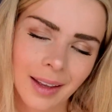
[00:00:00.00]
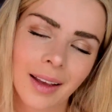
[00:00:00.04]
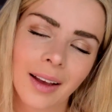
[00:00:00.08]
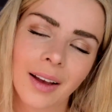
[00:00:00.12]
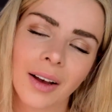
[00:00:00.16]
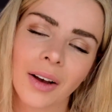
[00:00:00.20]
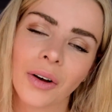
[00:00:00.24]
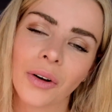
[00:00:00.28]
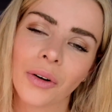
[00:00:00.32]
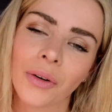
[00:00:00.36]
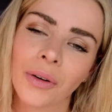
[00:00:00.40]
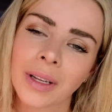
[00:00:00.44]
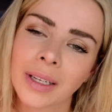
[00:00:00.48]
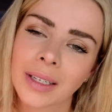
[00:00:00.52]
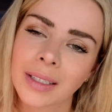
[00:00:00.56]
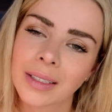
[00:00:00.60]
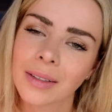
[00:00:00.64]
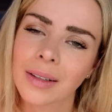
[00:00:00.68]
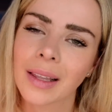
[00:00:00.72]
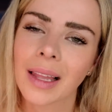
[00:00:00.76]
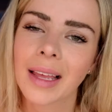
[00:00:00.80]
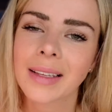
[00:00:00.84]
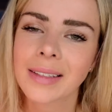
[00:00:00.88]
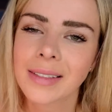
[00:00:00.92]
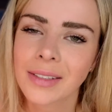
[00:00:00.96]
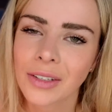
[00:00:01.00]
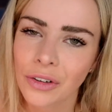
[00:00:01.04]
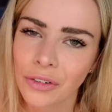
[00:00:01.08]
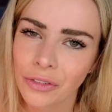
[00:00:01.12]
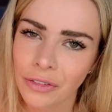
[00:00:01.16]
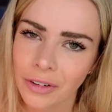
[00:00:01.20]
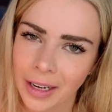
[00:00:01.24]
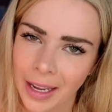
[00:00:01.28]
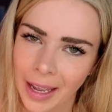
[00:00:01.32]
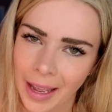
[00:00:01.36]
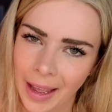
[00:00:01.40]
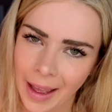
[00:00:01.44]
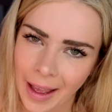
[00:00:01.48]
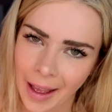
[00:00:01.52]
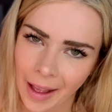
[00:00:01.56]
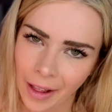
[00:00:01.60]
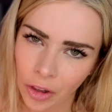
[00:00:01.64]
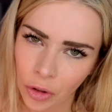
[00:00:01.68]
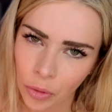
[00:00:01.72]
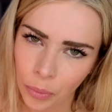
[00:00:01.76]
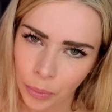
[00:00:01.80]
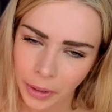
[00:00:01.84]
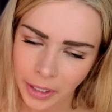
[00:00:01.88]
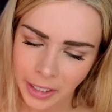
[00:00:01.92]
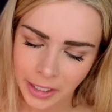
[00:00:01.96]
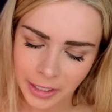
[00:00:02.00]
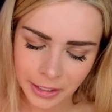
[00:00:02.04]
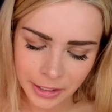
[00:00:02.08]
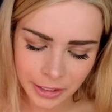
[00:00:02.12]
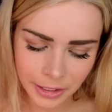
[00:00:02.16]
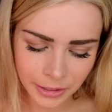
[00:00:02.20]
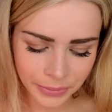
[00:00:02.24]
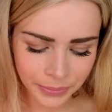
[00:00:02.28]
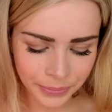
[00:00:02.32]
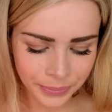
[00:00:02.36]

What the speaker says: Oh, and let's not forget Albert.